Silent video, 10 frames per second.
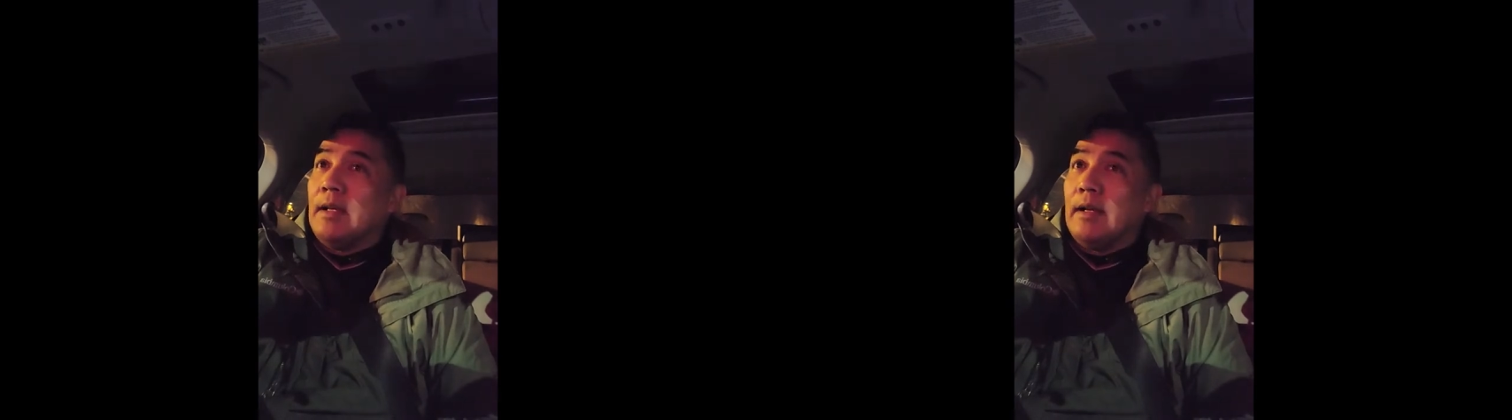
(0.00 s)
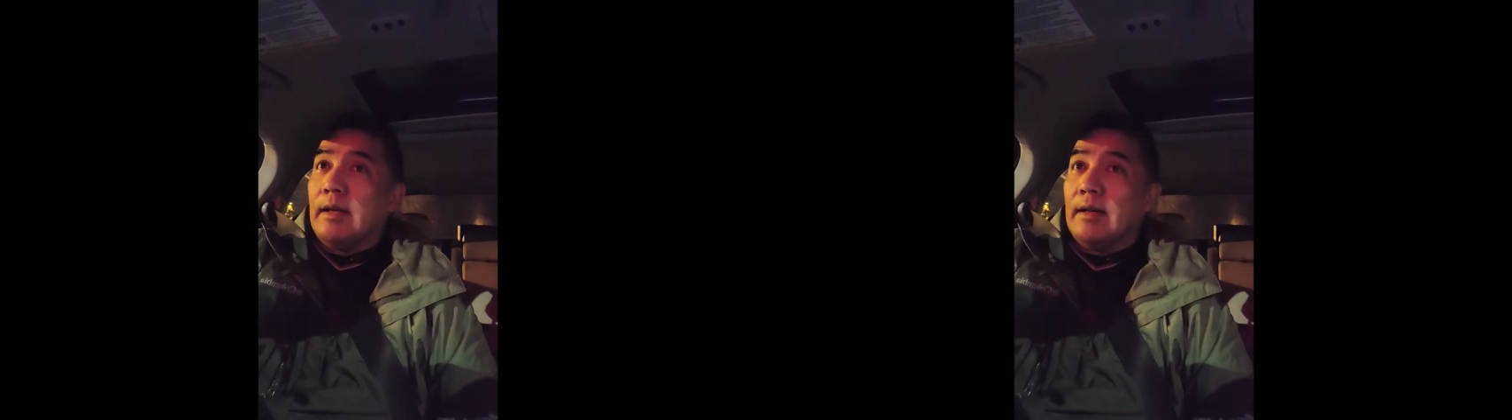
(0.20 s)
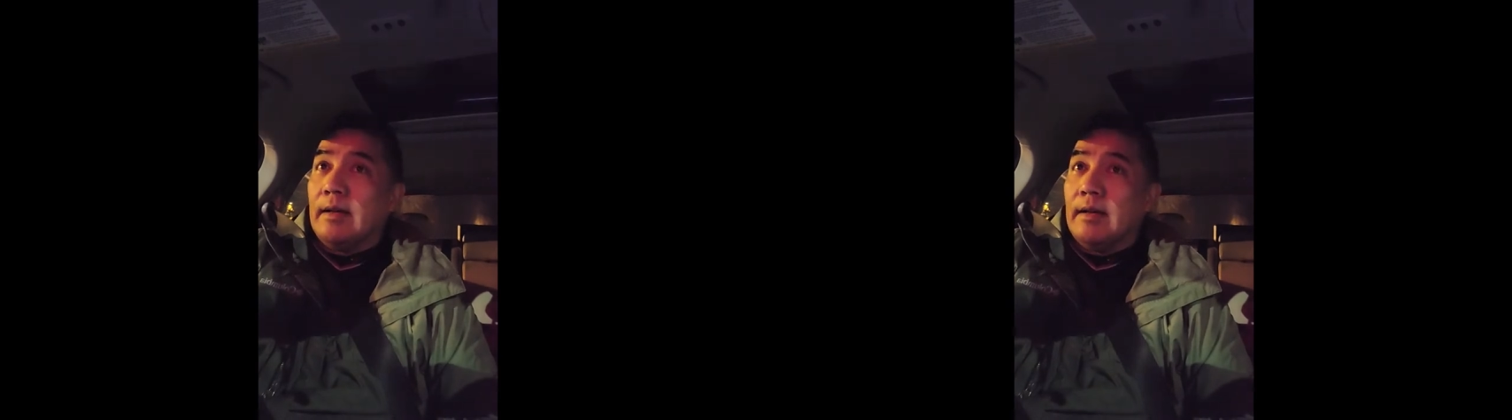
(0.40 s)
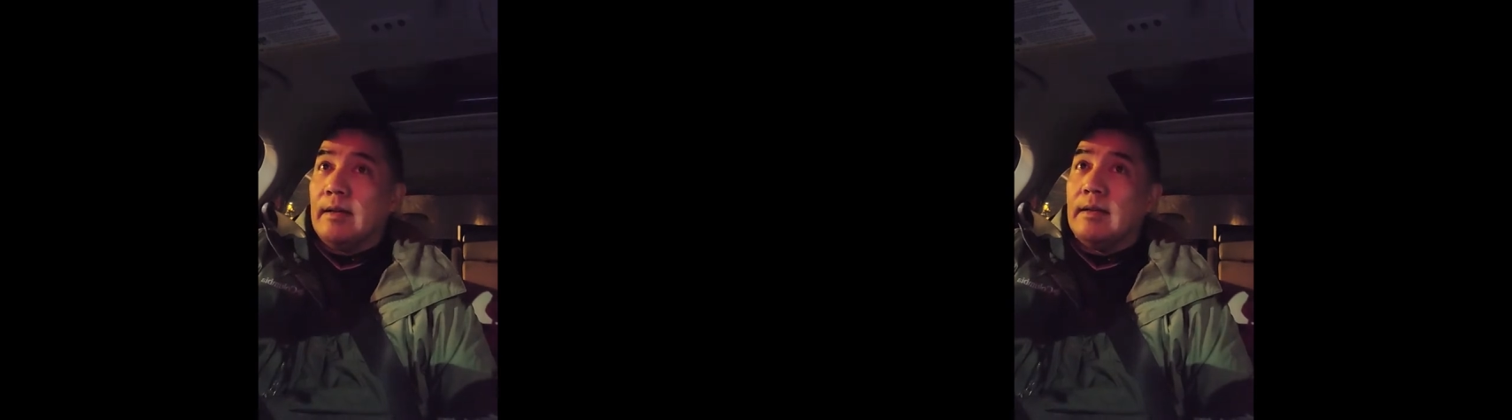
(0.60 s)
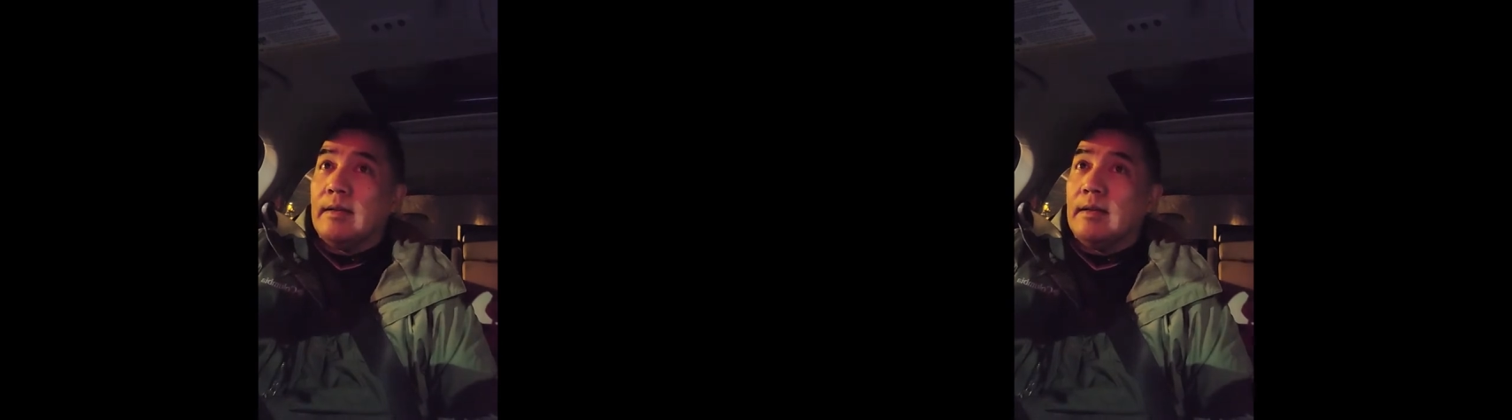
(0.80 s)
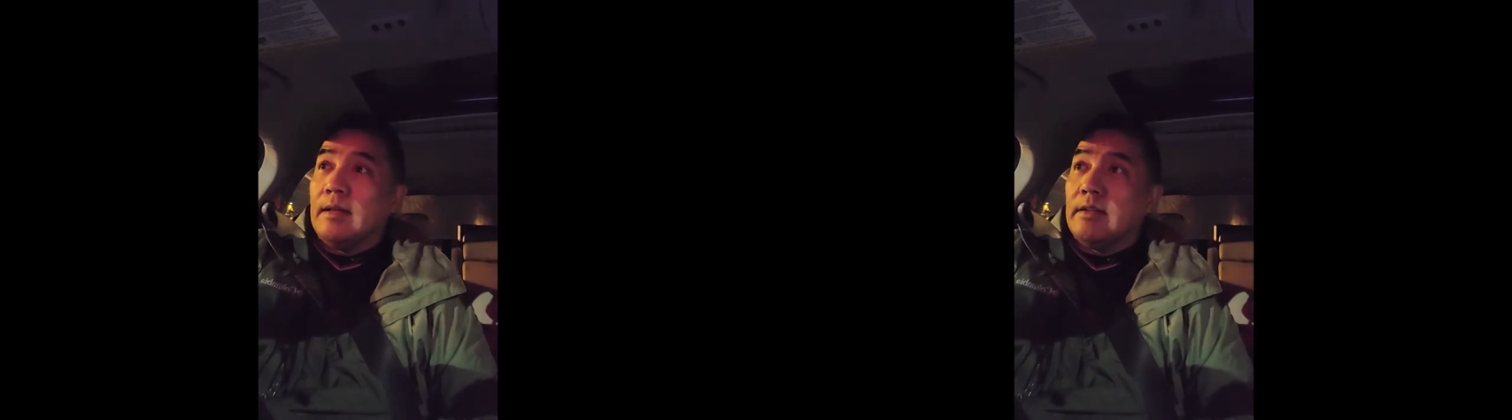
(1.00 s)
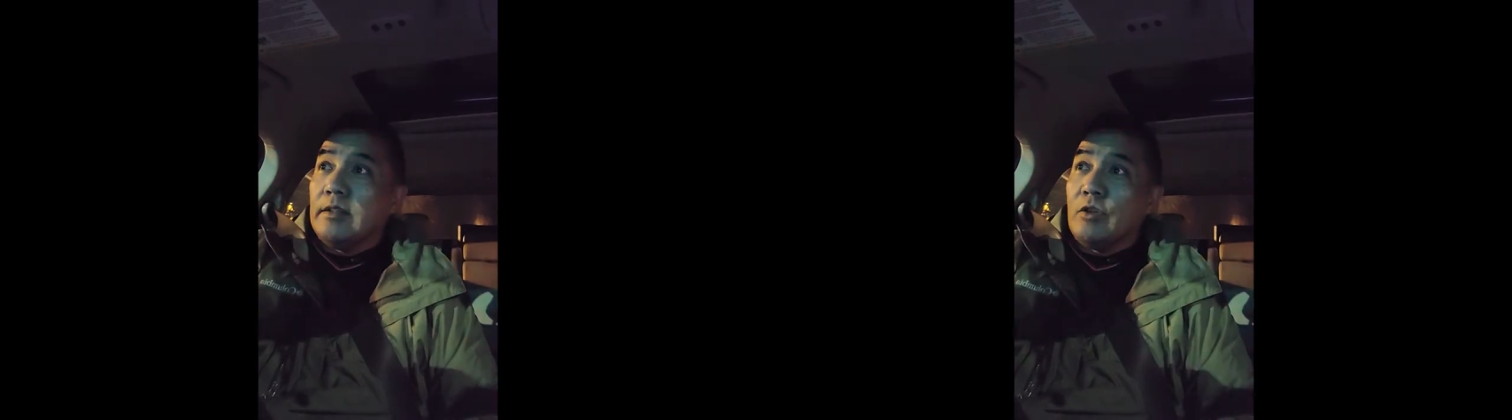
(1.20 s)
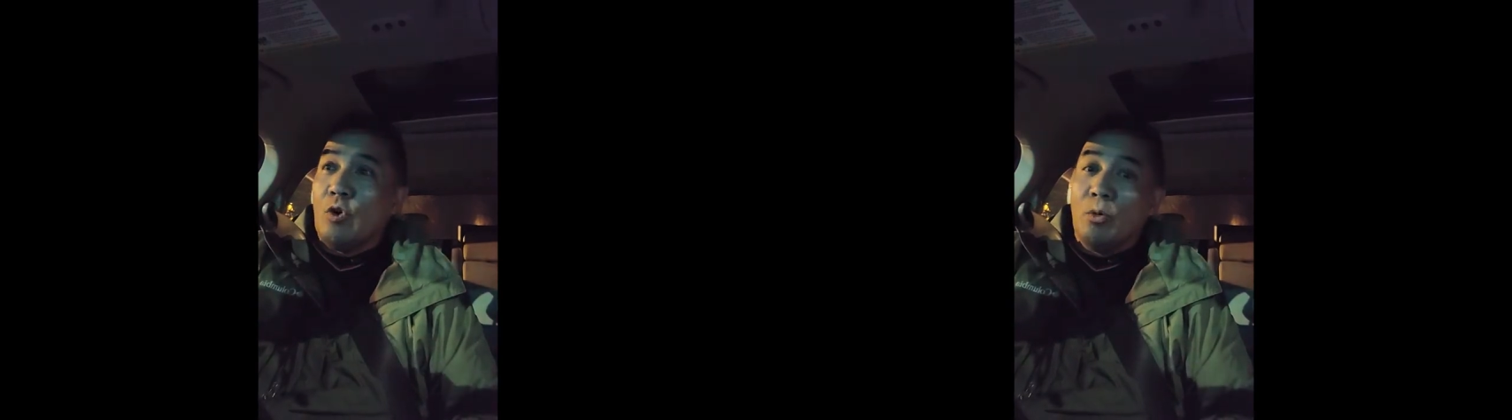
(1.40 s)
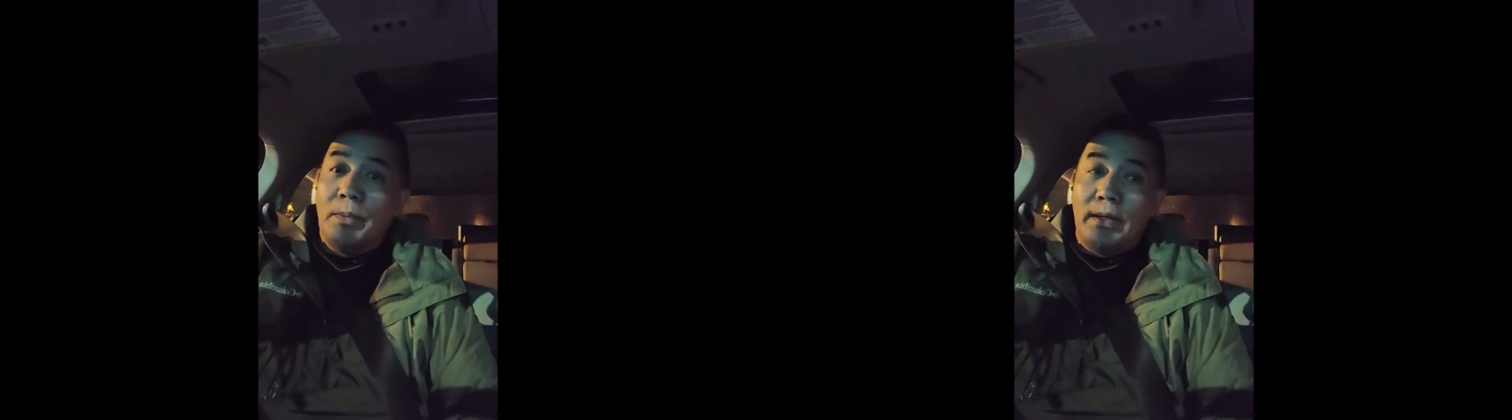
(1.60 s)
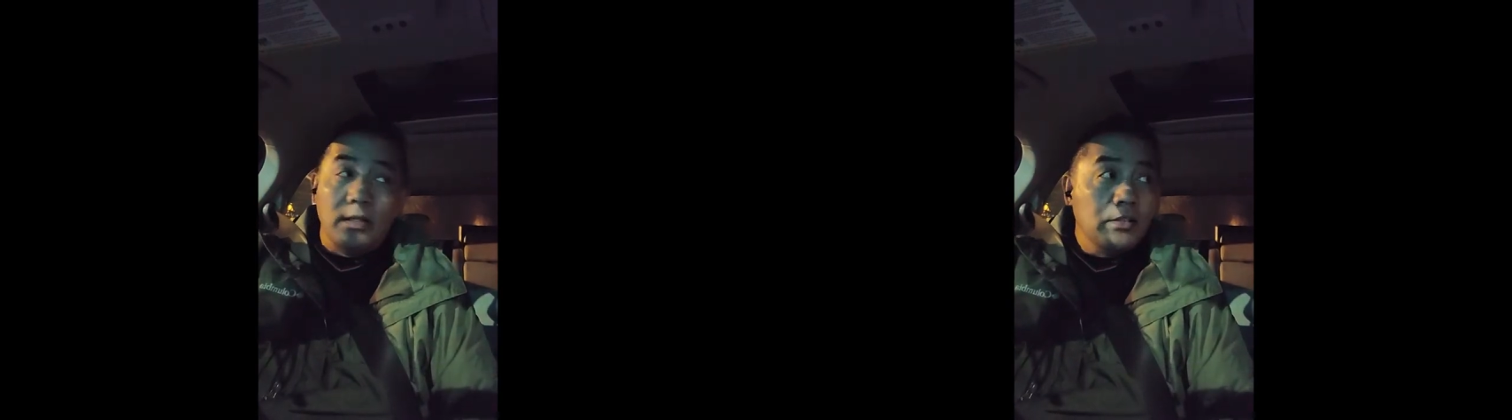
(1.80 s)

and that this whole big